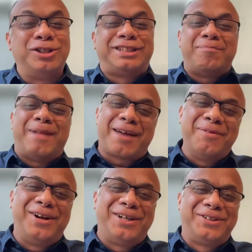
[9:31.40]
to say Black
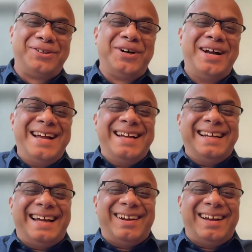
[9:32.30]
Mirror too.
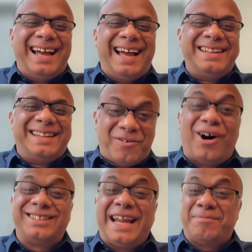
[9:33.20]
There
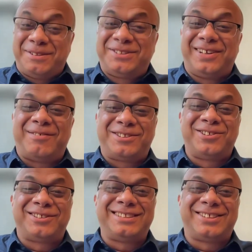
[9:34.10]
was an episode about
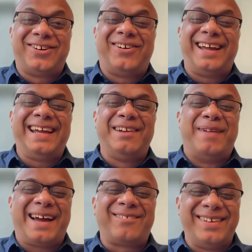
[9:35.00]
social scoring in
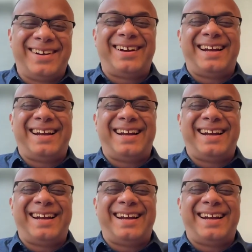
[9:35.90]
Black Mirror.